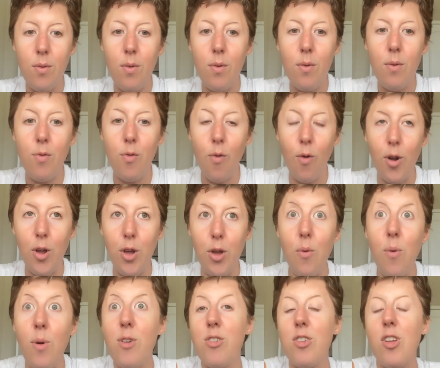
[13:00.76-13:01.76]
for you
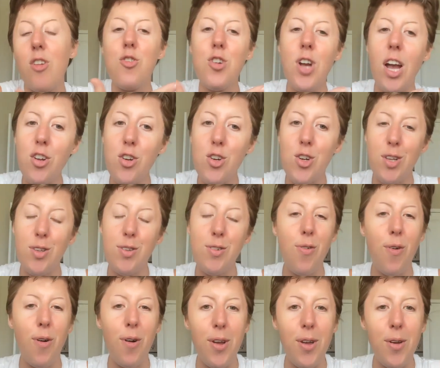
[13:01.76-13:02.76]
or suggestions
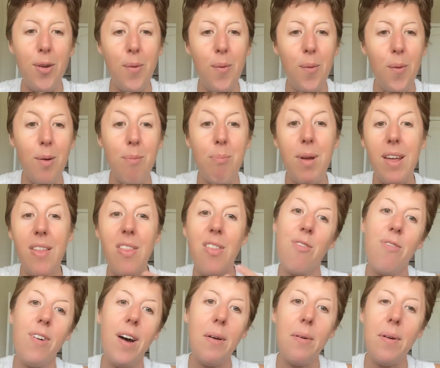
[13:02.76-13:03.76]
for you would be the
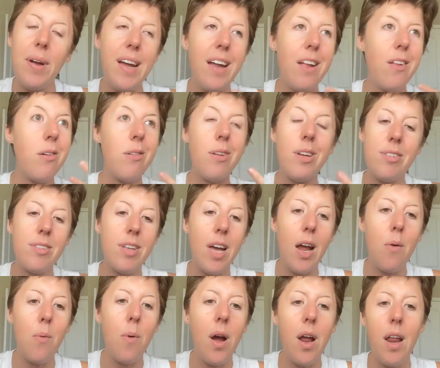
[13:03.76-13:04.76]
following, and you
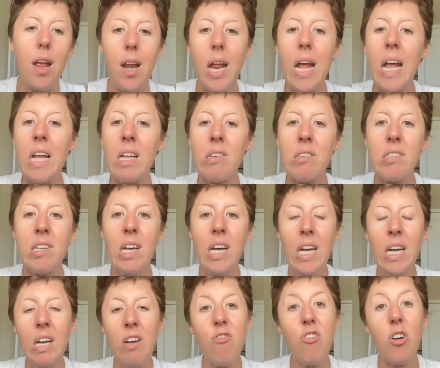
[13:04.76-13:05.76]
decide what it is
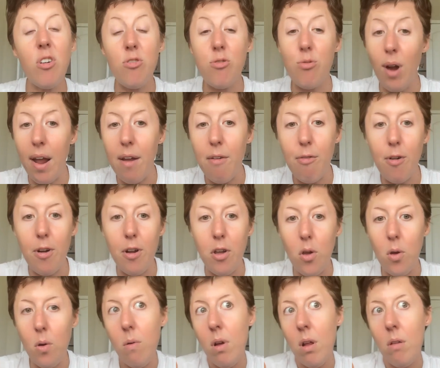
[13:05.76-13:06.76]
feels right for
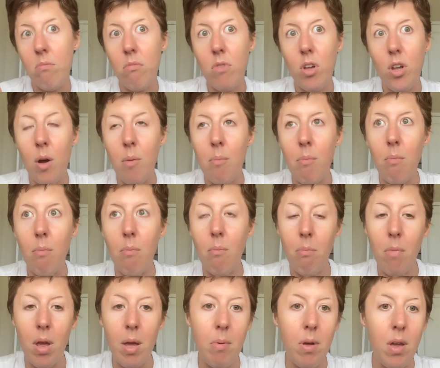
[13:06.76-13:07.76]
you, and
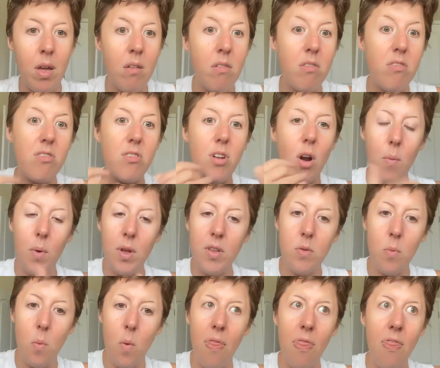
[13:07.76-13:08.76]
maybe start with
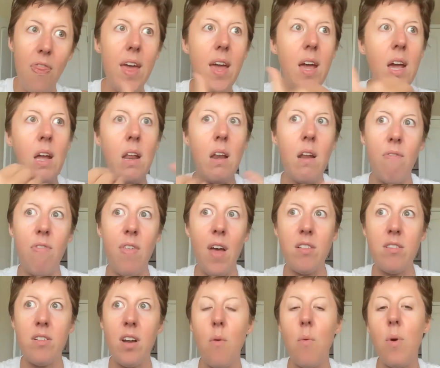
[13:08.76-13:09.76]
one thing, and if
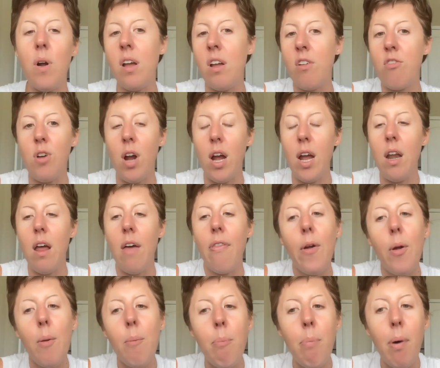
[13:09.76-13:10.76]
that's not working, try
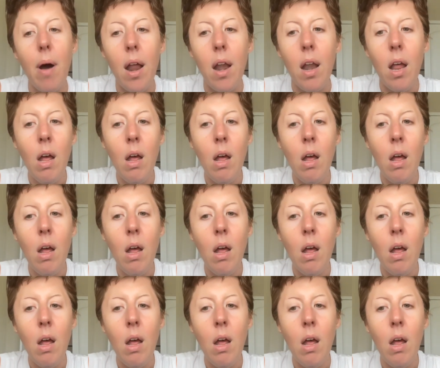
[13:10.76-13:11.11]
another. But